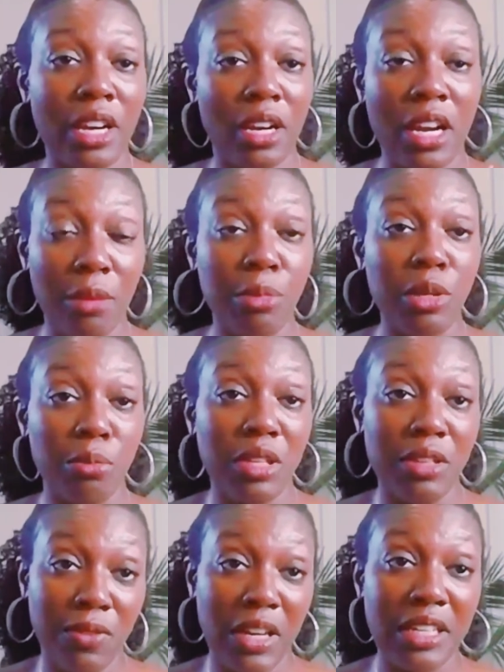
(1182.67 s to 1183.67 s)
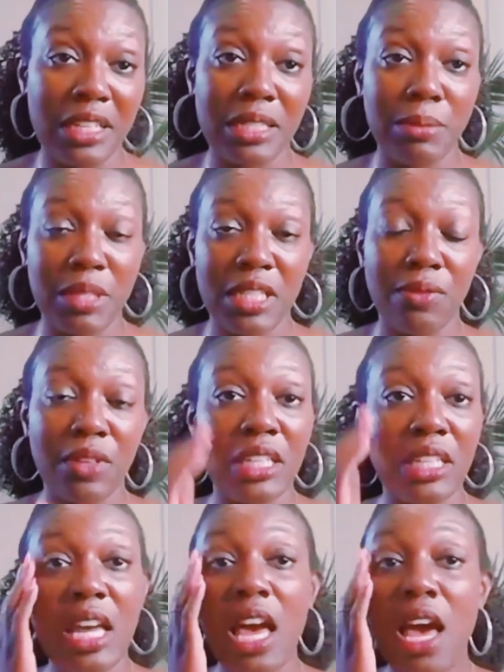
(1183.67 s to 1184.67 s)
Airbnb funding specifically,